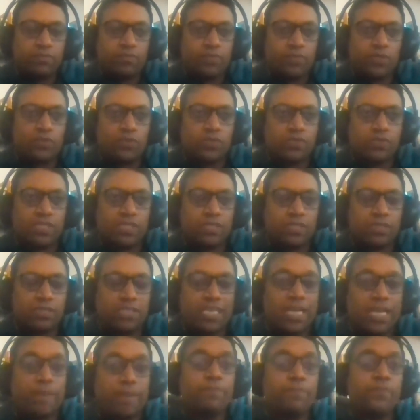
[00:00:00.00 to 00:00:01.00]
Because
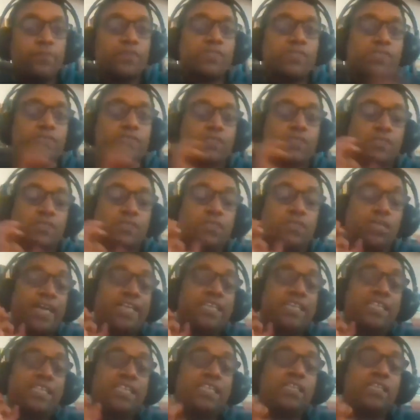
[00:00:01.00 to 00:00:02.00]
the emphasis, the
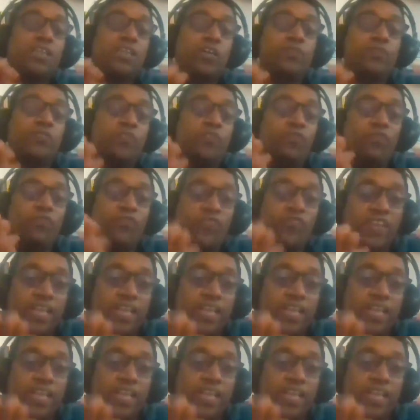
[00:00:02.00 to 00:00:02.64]
idea of the